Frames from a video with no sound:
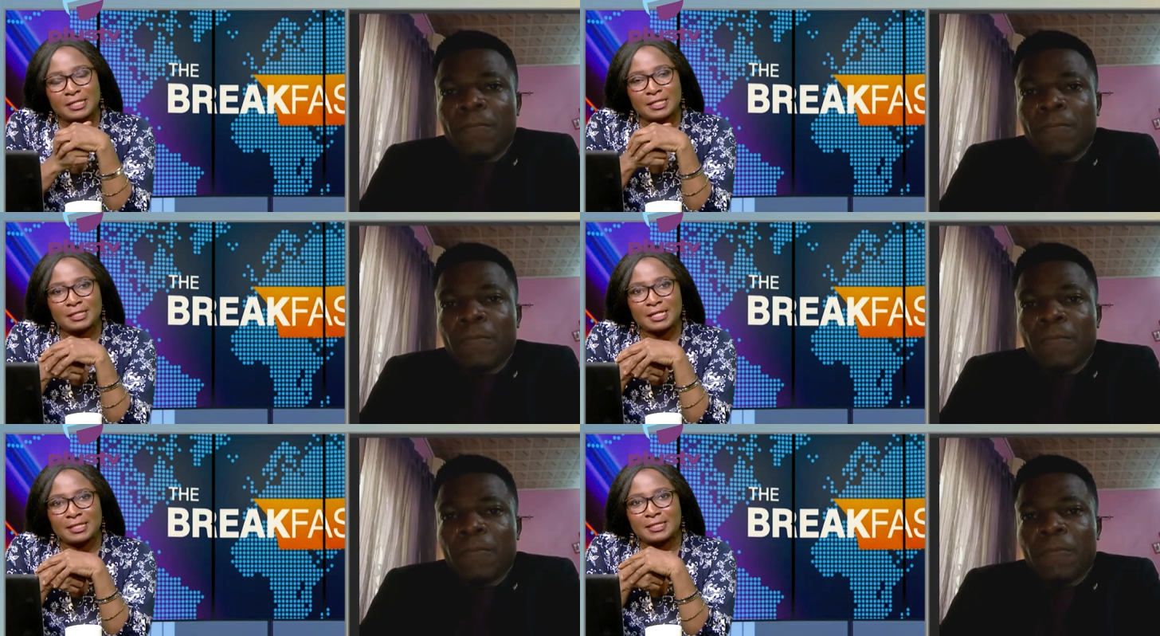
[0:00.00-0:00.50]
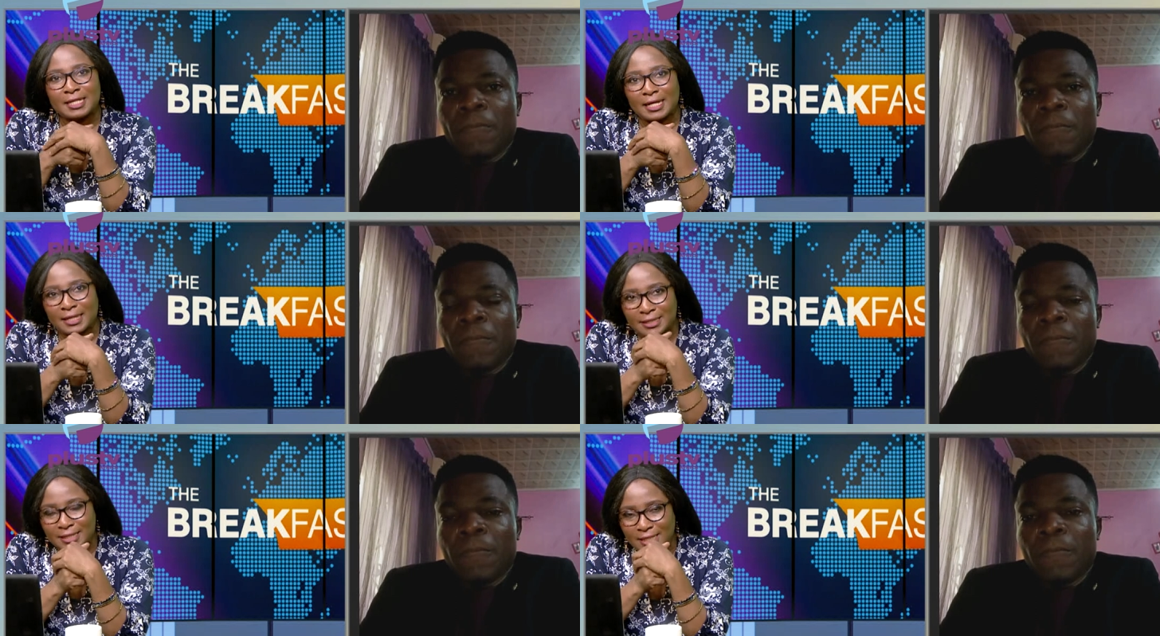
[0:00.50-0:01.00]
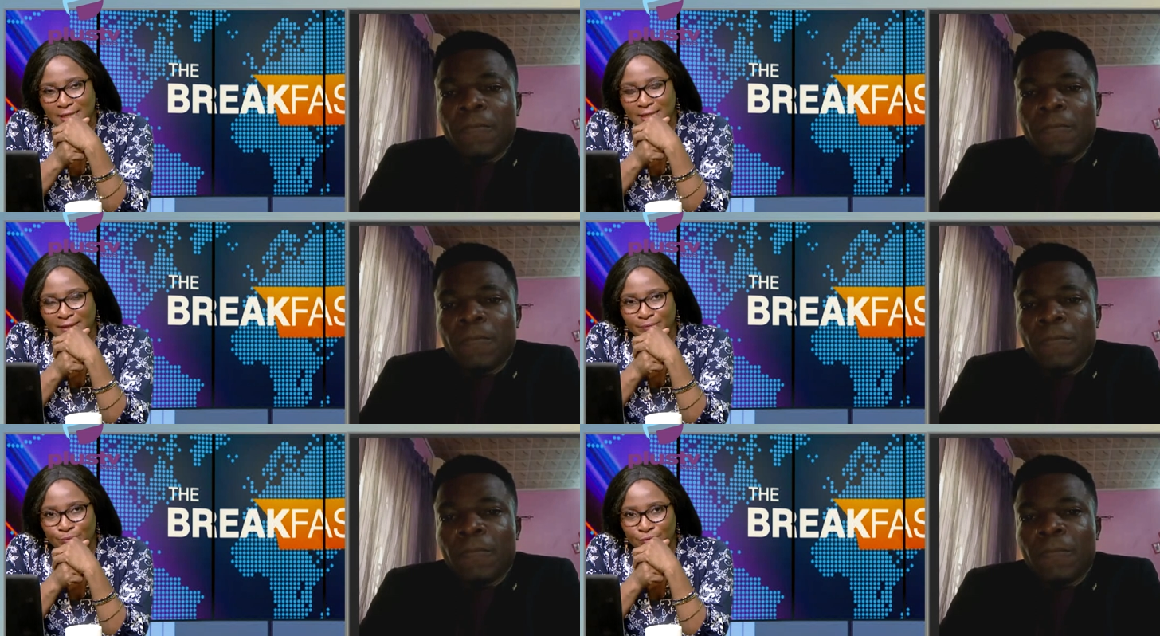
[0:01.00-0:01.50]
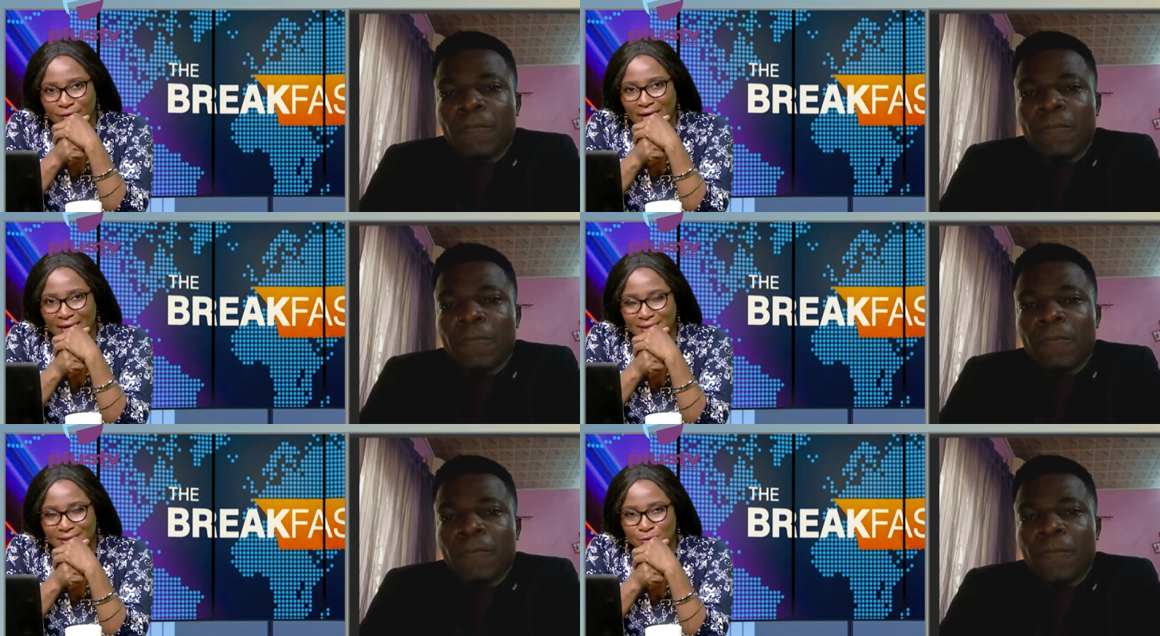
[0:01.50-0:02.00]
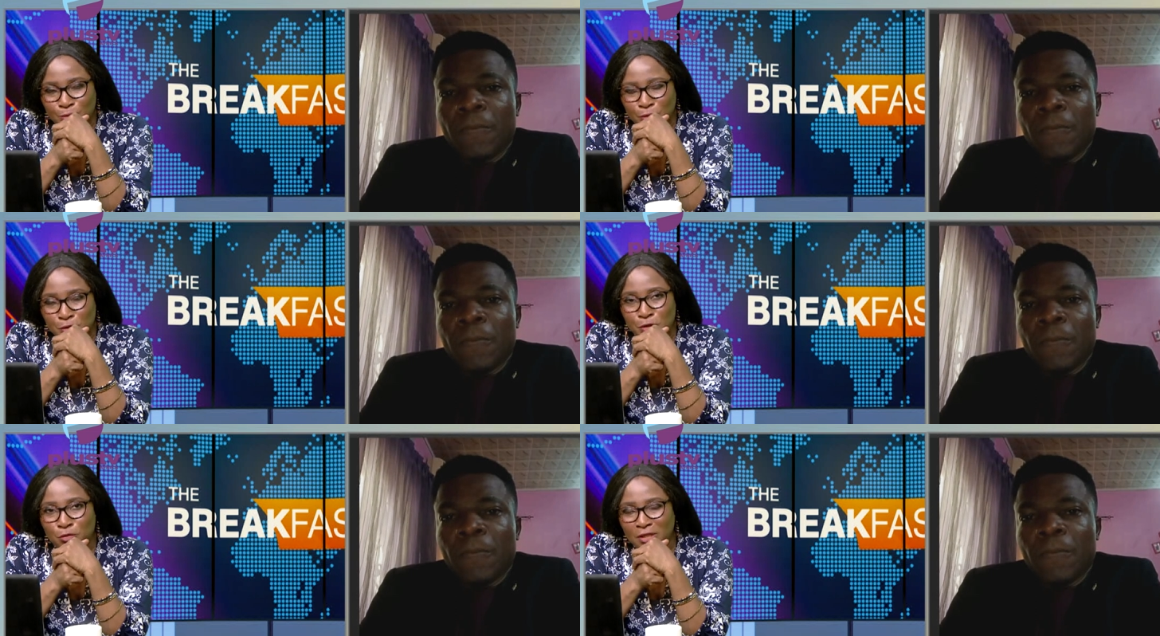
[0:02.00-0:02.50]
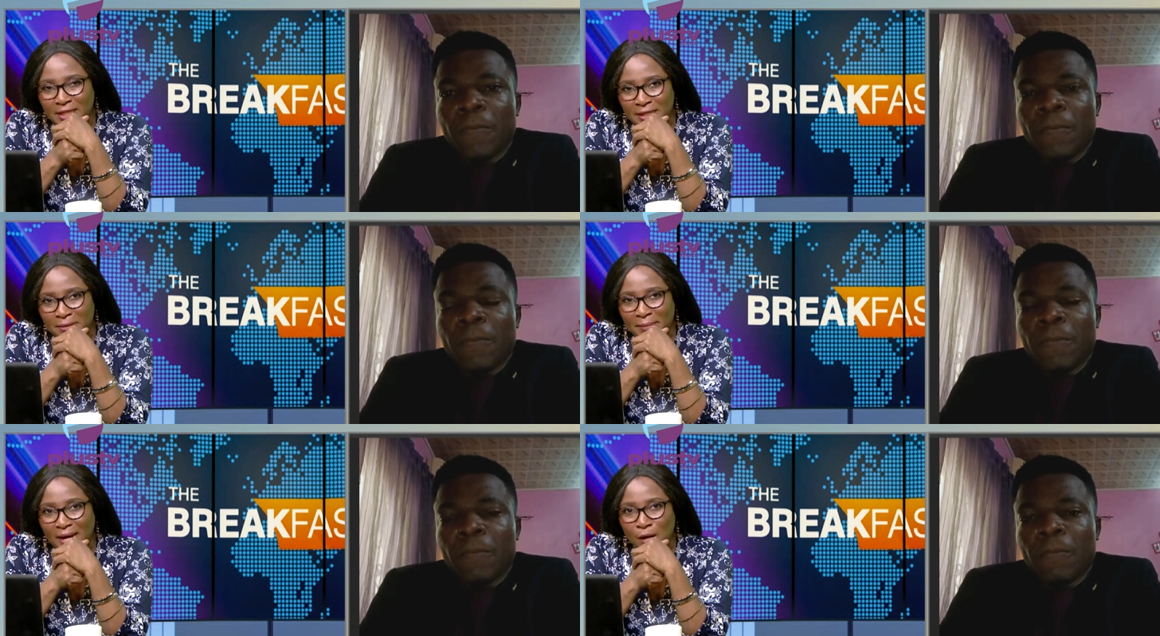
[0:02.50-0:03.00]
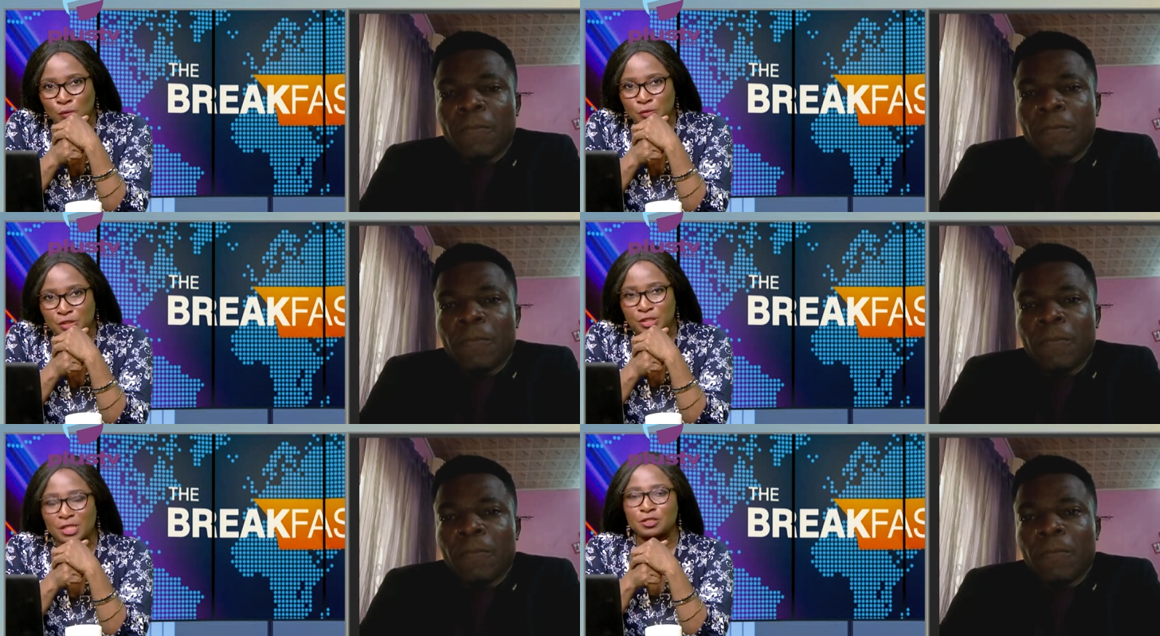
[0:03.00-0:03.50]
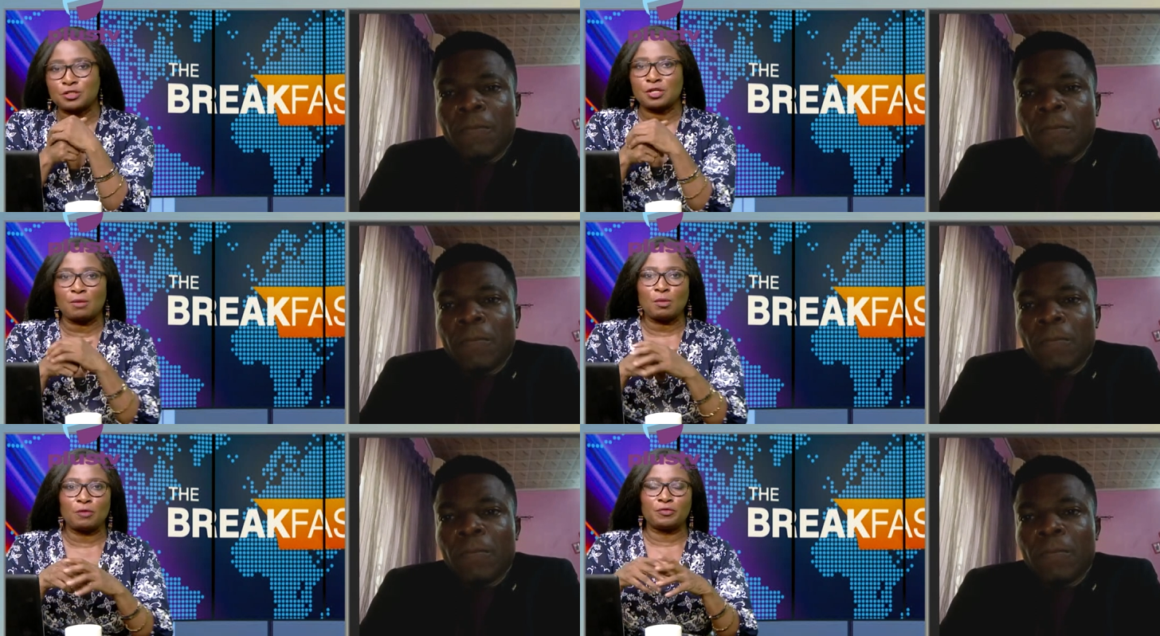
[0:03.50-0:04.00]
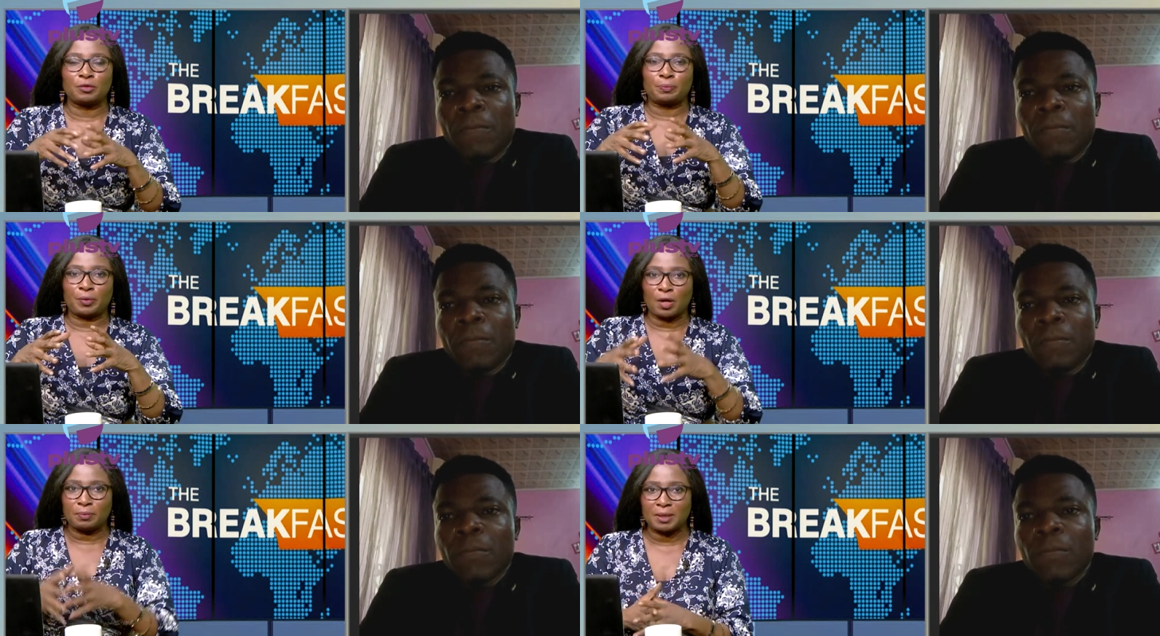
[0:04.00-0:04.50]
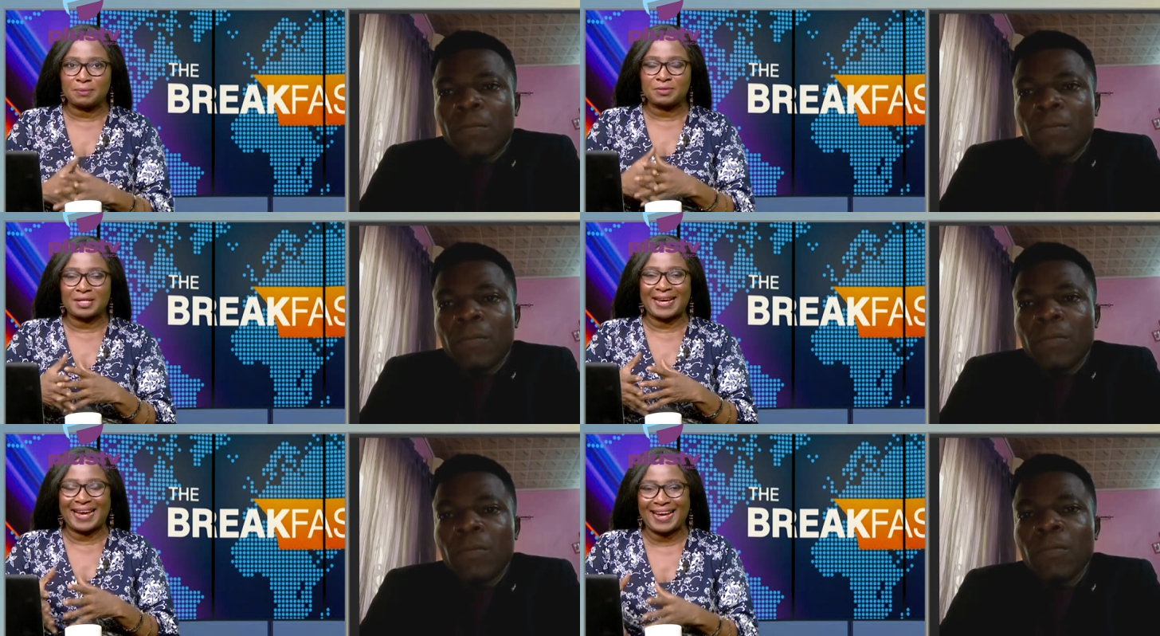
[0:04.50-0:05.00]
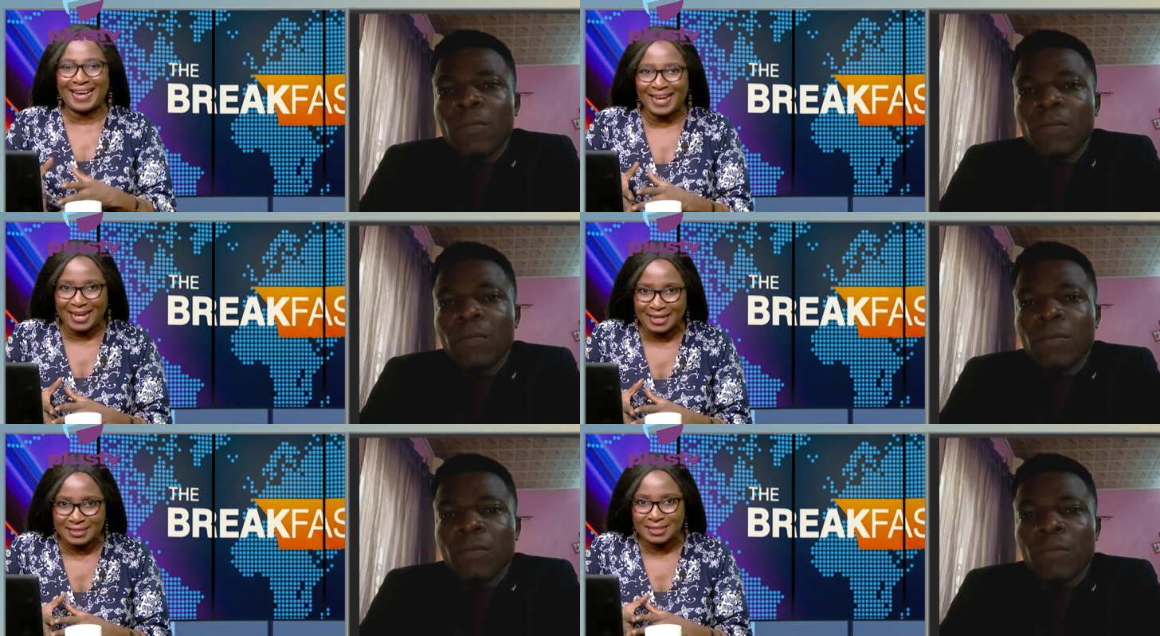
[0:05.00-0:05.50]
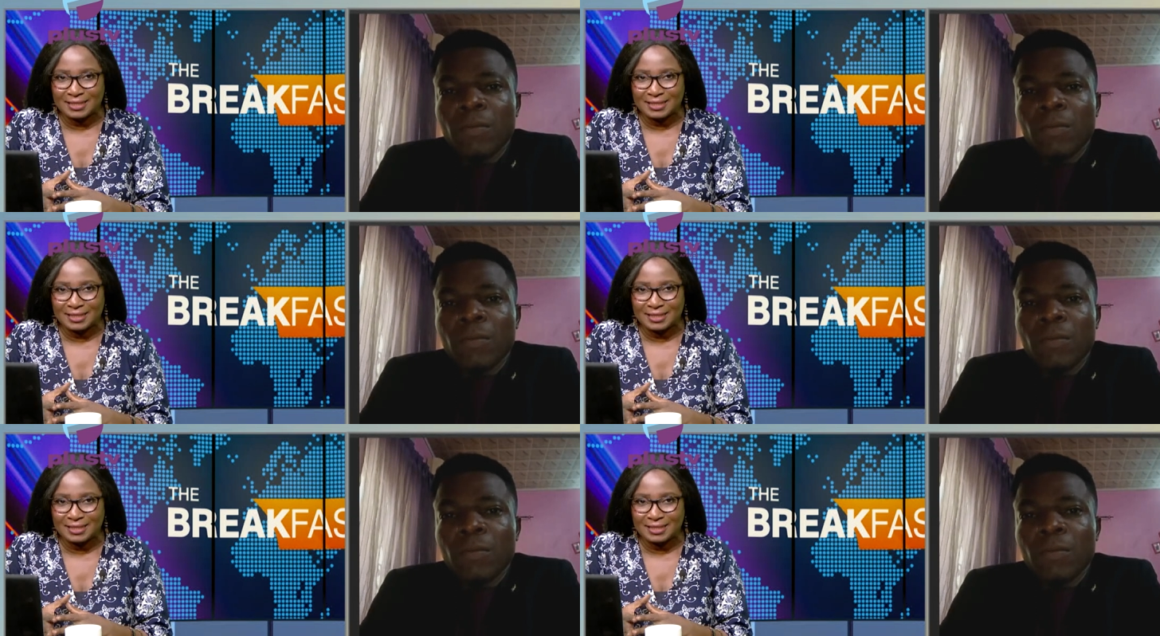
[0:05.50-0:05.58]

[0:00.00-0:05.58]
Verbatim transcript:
Speaker 1: it's a senator that was talking about some of the problems they had